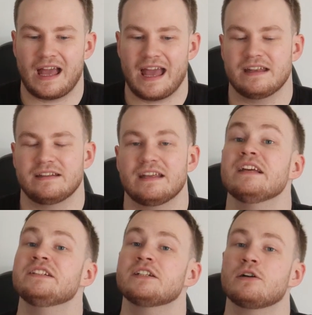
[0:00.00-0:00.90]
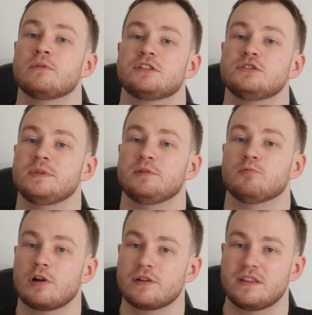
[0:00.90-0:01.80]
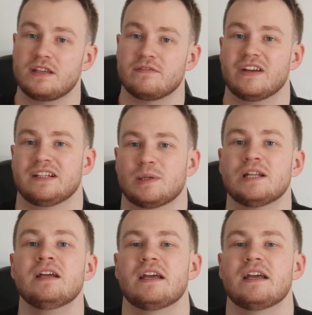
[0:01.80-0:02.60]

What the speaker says: and is it going to be worth the investment,